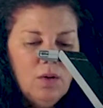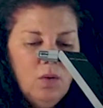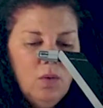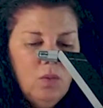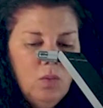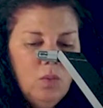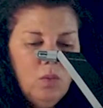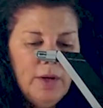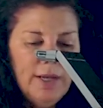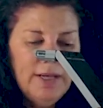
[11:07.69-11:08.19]

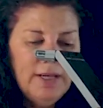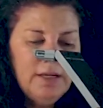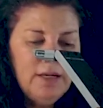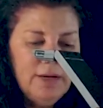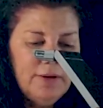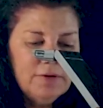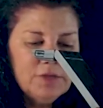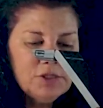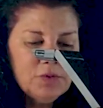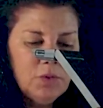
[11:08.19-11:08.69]
When
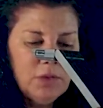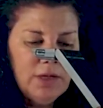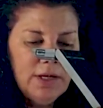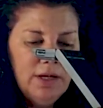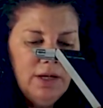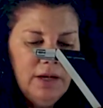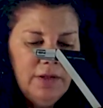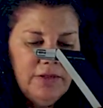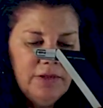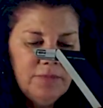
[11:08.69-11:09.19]
I was
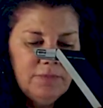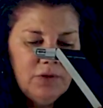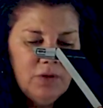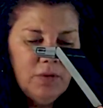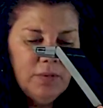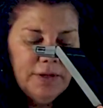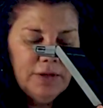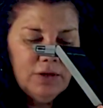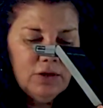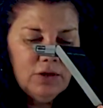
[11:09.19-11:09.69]
working on them
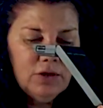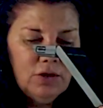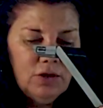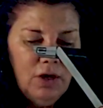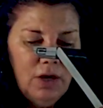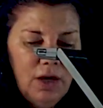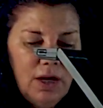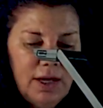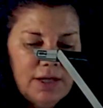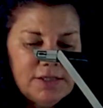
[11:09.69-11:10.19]
going
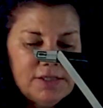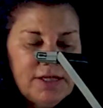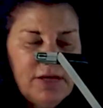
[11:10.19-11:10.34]
across,